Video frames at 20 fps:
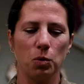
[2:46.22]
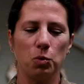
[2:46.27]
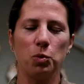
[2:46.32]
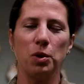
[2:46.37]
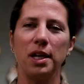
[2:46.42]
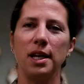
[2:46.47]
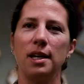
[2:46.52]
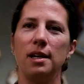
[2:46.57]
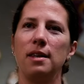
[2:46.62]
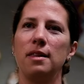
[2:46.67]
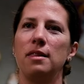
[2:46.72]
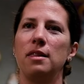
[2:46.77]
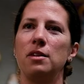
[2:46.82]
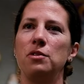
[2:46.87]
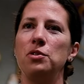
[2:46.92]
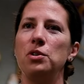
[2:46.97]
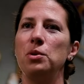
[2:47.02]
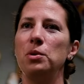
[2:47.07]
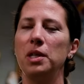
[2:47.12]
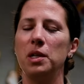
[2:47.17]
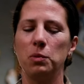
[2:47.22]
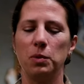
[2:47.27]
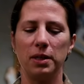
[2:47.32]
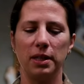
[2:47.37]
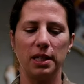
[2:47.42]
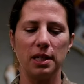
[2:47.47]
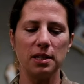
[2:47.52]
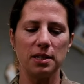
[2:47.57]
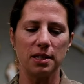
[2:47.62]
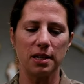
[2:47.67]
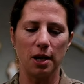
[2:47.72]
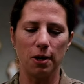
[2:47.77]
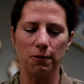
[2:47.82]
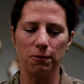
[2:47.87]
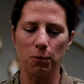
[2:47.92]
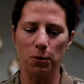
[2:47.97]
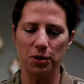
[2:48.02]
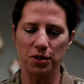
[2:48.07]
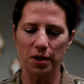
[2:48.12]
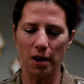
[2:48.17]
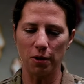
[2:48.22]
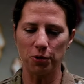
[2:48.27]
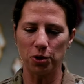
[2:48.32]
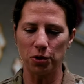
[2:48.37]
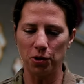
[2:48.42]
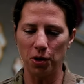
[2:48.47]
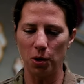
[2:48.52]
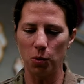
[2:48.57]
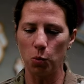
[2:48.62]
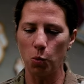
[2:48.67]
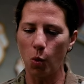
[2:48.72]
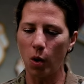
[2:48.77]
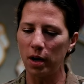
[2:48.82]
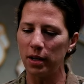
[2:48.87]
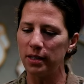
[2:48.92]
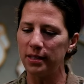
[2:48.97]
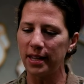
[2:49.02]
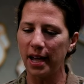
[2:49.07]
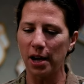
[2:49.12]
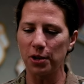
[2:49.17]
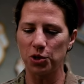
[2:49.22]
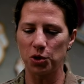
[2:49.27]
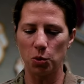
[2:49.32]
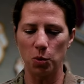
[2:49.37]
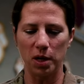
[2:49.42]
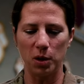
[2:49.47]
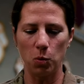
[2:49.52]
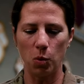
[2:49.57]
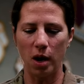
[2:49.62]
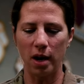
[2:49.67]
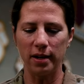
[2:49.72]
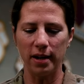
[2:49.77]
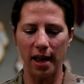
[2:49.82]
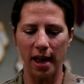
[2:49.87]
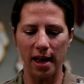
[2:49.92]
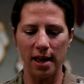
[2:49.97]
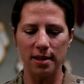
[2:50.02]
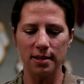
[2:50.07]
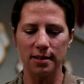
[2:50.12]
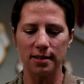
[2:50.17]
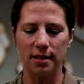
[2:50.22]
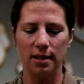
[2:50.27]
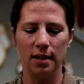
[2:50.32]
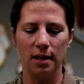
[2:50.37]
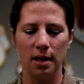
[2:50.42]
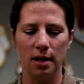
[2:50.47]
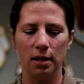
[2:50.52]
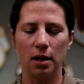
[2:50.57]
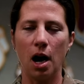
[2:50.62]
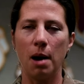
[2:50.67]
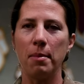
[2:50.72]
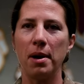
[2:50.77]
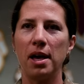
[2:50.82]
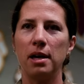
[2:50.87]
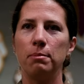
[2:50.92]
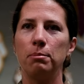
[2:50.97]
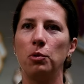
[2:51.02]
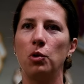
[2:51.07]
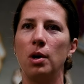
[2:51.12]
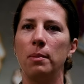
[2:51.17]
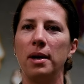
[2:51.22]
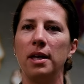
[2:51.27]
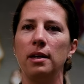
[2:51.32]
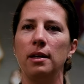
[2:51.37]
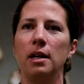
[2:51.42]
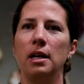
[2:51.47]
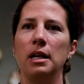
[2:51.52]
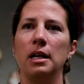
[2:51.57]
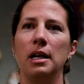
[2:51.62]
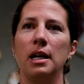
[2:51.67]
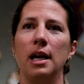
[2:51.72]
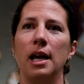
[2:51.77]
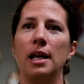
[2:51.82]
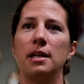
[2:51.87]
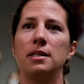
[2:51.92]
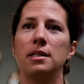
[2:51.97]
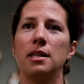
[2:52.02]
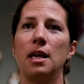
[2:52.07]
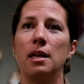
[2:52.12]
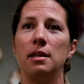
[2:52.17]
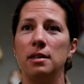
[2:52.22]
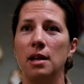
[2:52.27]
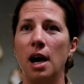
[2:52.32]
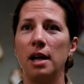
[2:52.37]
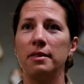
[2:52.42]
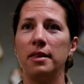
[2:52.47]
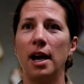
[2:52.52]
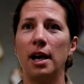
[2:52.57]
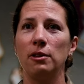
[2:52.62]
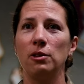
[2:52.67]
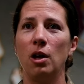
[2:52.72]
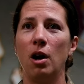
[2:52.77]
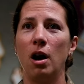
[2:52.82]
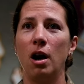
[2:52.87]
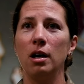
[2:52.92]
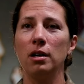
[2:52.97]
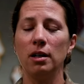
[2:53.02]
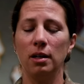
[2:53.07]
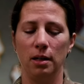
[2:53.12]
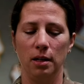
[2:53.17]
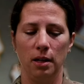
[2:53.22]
read the newly released Air Force Doctrine Note 1 21 ACE Combat Employment. It's not that long.